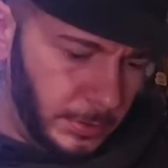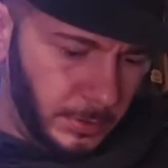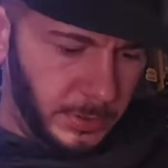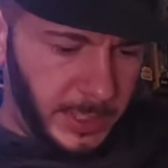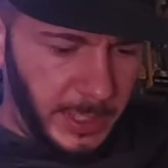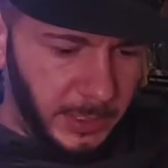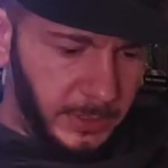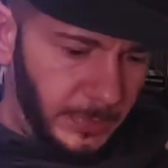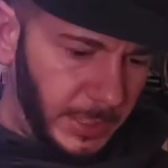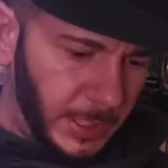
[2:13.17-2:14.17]

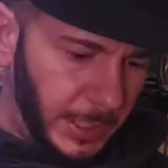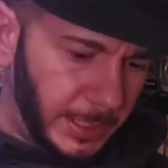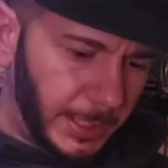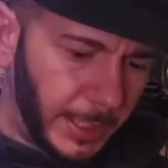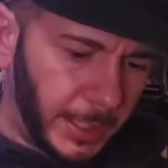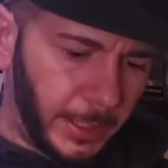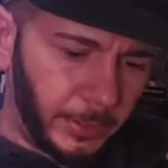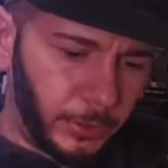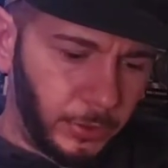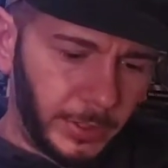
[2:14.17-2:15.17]
Next, we got a
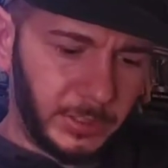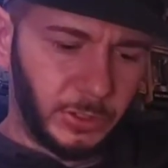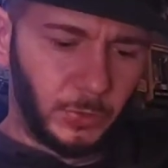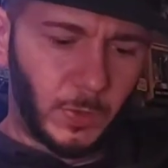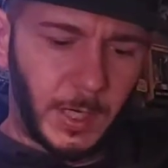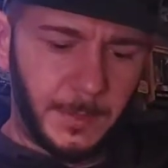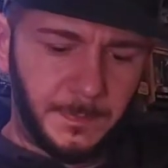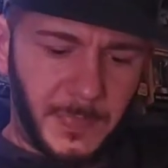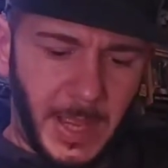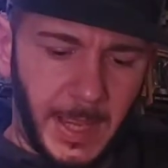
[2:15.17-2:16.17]
Guggen
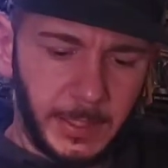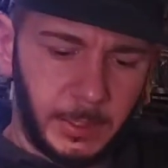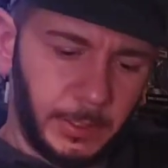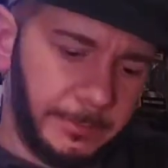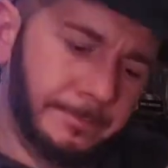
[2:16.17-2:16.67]
Squad Banger.